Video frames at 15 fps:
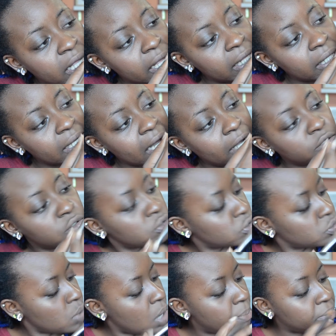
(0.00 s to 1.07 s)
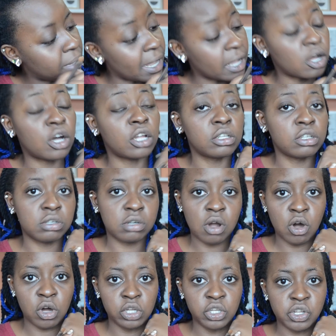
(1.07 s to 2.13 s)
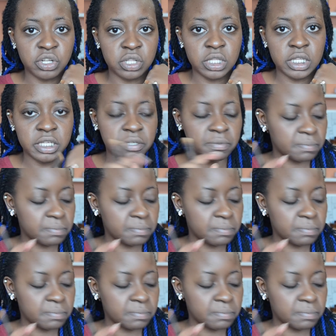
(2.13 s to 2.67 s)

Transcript: it down to apply color on your lid.